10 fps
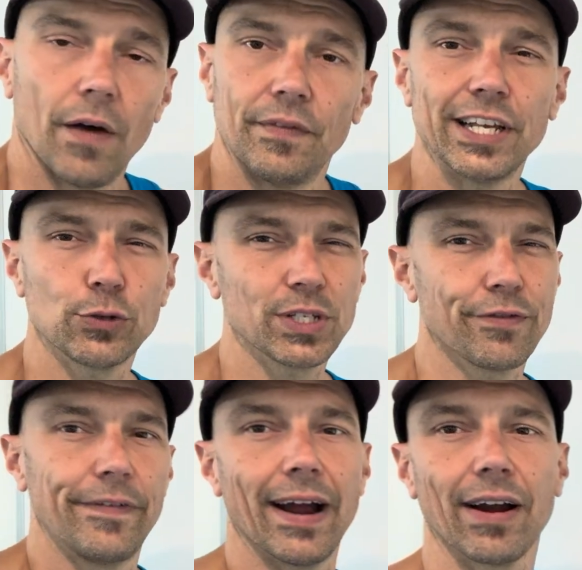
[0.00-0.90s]
This was a
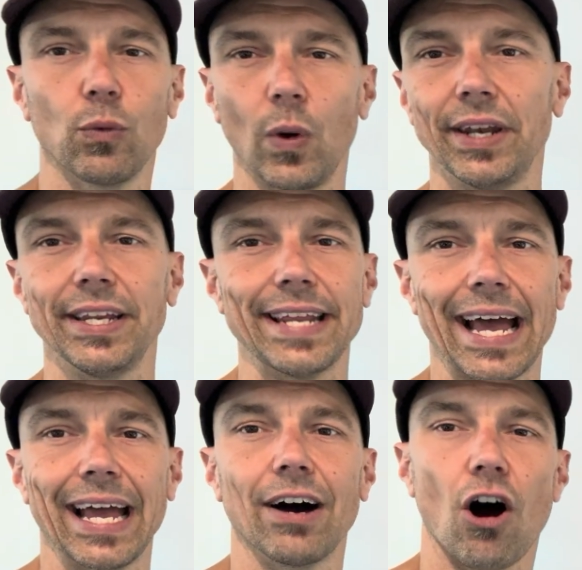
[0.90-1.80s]
very windy
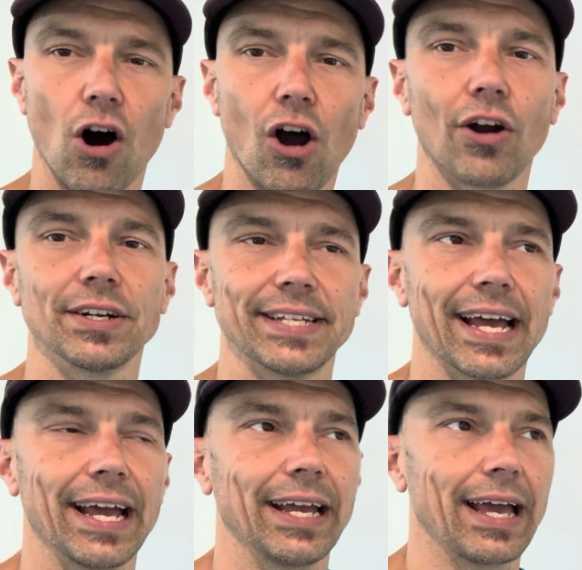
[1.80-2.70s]
day, a hard
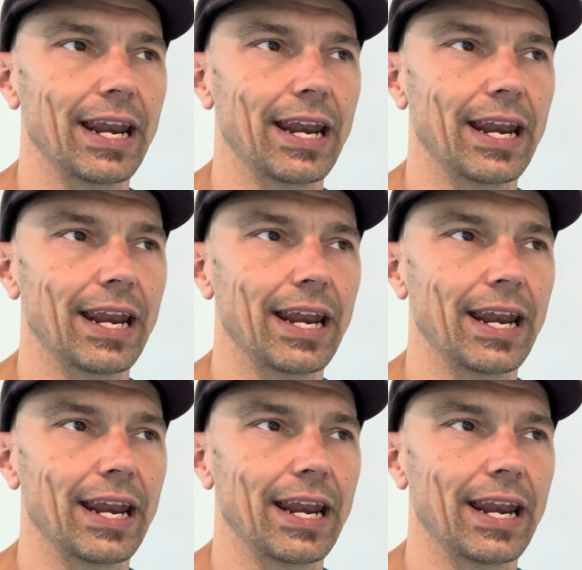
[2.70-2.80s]
day.